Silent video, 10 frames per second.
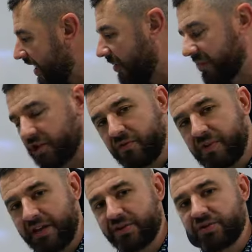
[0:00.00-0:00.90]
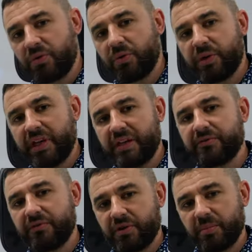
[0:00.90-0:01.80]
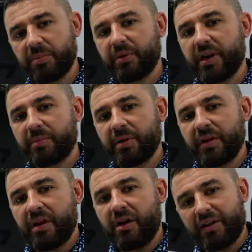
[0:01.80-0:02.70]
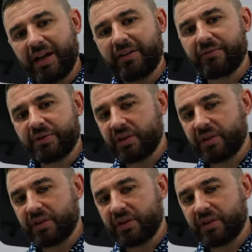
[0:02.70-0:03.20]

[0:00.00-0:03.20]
But you've got solar inverter prep on every